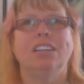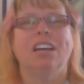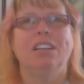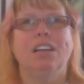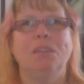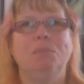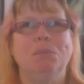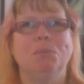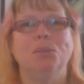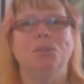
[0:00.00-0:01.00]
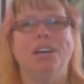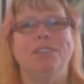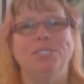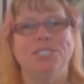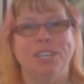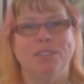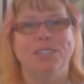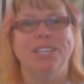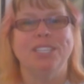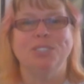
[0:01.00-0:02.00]
a lot of people who have
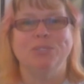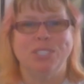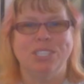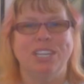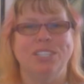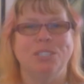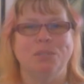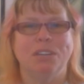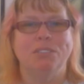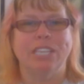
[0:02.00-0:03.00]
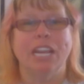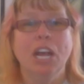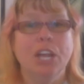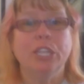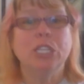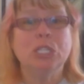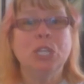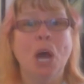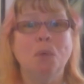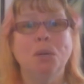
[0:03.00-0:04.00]
discovered things through science or whatever say, this is
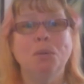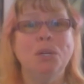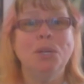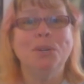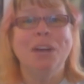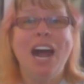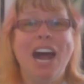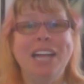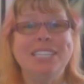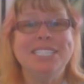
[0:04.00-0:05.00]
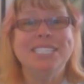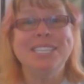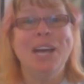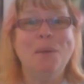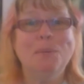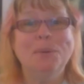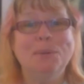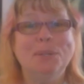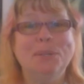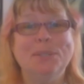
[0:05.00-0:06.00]
not woo woo, this is not
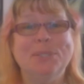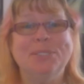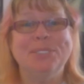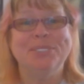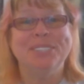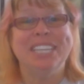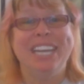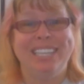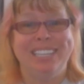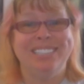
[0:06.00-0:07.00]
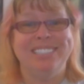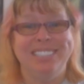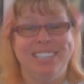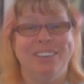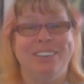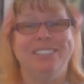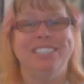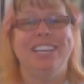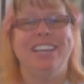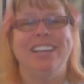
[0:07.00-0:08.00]
woo woo, when they, get on
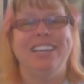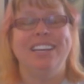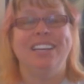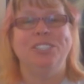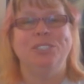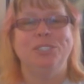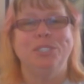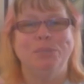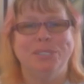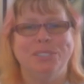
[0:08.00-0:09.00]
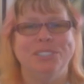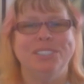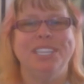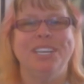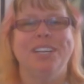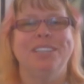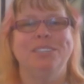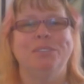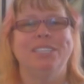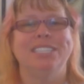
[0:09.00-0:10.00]
YouTube or get on
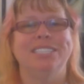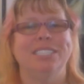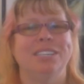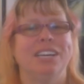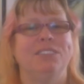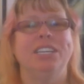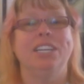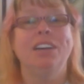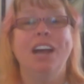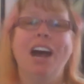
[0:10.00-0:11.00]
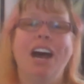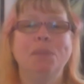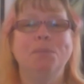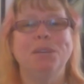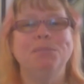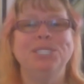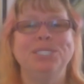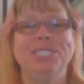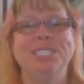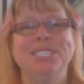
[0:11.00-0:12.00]
some kind of video. I promise
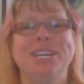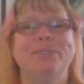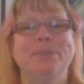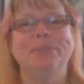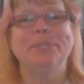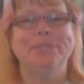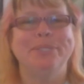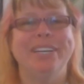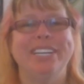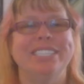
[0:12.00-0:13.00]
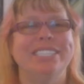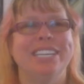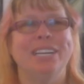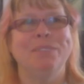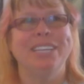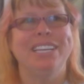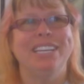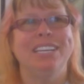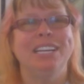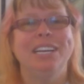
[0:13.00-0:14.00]
you this is not woo woo, try this. And I'm
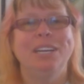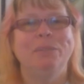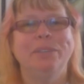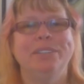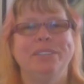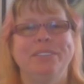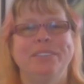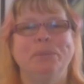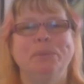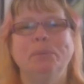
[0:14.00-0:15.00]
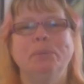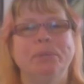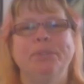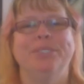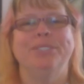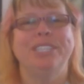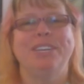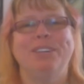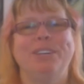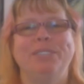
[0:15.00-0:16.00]
thinking, well, the woo wooers
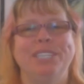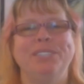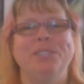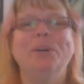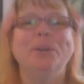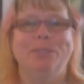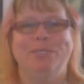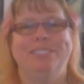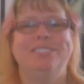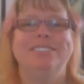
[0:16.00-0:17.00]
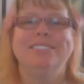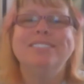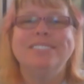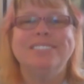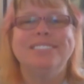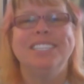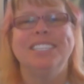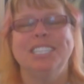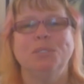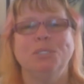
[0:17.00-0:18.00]
had already known that
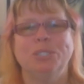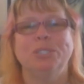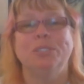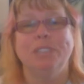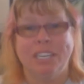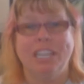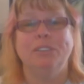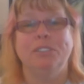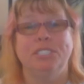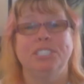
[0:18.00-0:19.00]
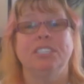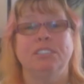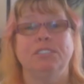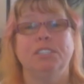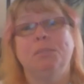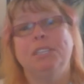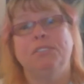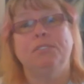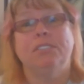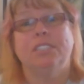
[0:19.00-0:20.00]
this was true, and now you're just confirming
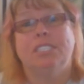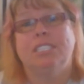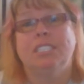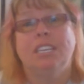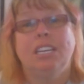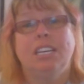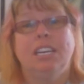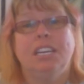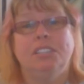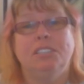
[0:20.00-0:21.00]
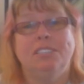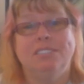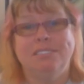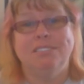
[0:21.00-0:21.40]
it for us. And,